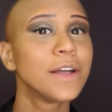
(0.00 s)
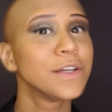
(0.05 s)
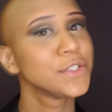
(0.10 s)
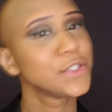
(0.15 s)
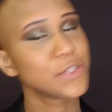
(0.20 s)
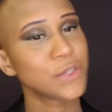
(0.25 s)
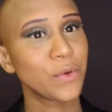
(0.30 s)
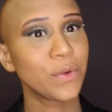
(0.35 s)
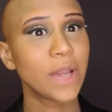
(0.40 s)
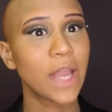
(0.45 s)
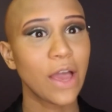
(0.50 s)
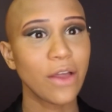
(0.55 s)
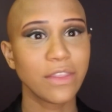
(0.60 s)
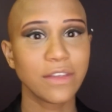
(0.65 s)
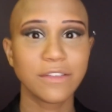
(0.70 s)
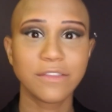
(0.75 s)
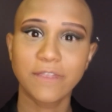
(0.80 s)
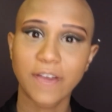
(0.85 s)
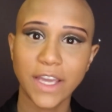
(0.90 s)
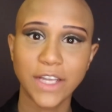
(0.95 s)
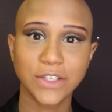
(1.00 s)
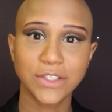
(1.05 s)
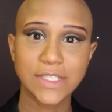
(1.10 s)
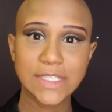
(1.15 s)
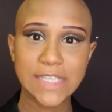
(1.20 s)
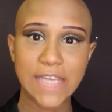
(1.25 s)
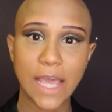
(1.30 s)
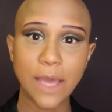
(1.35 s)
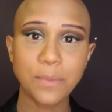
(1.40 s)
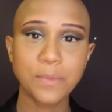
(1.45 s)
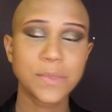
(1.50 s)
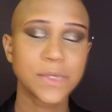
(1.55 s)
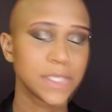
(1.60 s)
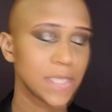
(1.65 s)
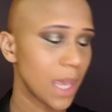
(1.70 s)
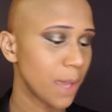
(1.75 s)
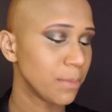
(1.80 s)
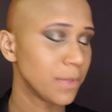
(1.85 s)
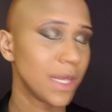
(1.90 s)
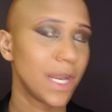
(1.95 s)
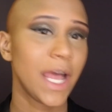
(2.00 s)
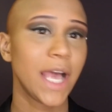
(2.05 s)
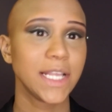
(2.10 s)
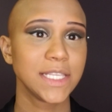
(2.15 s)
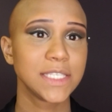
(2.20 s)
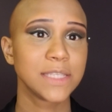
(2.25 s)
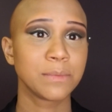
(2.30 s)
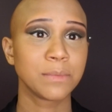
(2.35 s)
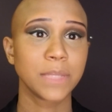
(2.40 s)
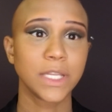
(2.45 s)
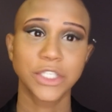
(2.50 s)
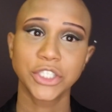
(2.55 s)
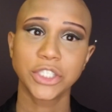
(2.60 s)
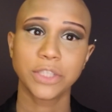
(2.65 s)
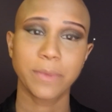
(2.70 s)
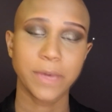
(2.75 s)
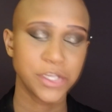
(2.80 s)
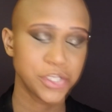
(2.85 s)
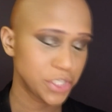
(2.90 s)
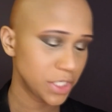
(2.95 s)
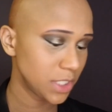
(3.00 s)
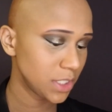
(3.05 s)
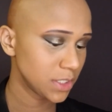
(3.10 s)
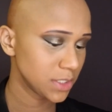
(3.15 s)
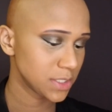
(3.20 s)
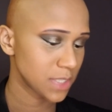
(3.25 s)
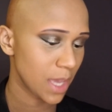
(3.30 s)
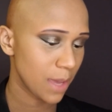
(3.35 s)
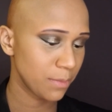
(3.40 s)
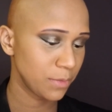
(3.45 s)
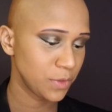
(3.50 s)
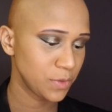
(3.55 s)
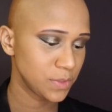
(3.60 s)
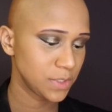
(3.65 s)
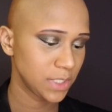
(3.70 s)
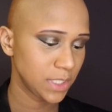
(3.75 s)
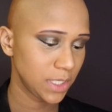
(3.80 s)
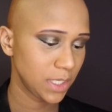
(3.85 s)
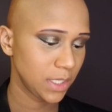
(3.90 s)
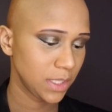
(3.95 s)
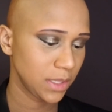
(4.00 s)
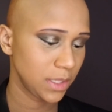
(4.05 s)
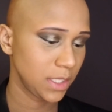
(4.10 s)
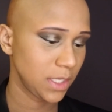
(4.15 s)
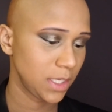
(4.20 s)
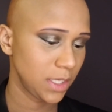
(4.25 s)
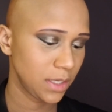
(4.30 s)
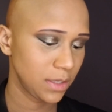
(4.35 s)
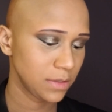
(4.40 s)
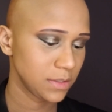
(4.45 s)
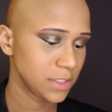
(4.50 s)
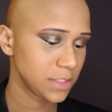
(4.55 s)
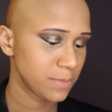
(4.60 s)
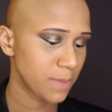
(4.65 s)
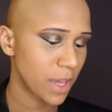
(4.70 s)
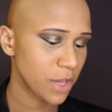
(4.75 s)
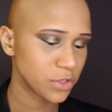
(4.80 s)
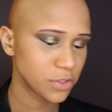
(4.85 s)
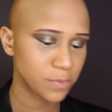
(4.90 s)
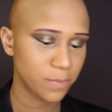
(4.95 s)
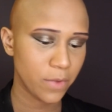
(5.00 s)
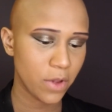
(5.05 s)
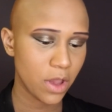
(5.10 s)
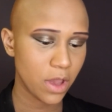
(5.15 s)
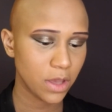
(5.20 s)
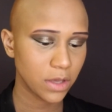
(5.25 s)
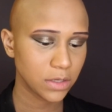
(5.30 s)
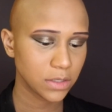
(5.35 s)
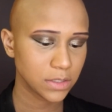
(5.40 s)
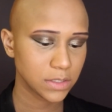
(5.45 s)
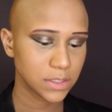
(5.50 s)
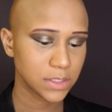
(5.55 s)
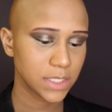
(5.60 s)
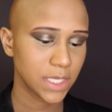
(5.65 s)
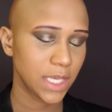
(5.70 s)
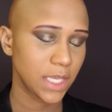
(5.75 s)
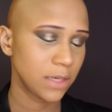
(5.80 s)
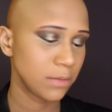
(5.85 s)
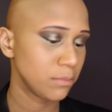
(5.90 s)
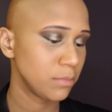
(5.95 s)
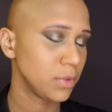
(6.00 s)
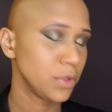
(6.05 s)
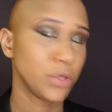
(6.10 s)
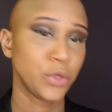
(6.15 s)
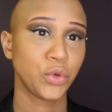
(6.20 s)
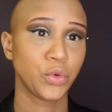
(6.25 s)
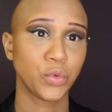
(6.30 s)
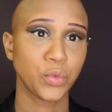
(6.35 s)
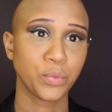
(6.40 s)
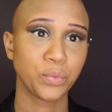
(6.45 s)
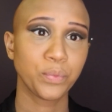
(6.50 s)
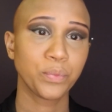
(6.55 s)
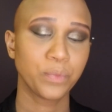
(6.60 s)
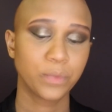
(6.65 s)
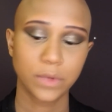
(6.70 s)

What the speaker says: So now the final steps, I'm going to add some blush to my cheeks. I'm using the Smashbox In Bloom